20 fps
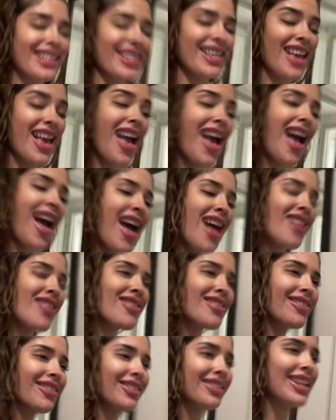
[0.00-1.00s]
Yeah,
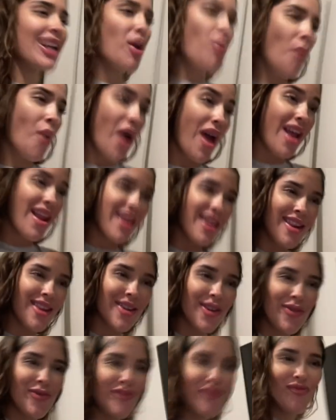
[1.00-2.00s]
that's the one.
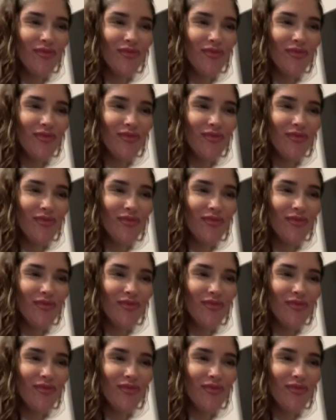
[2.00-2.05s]
That's the